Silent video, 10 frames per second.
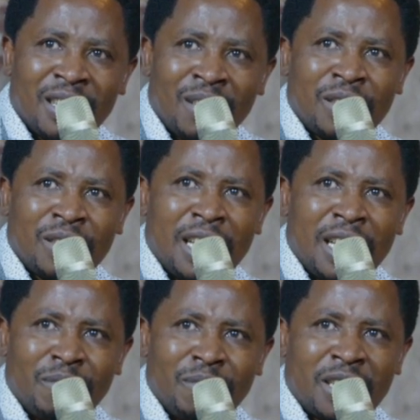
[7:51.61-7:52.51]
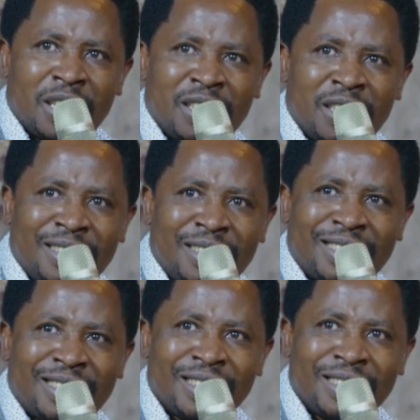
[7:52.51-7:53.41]
with the name
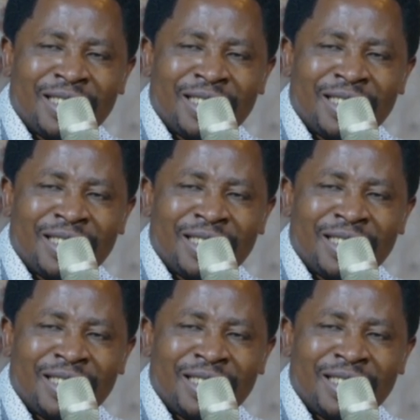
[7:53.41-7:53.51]
Jesus.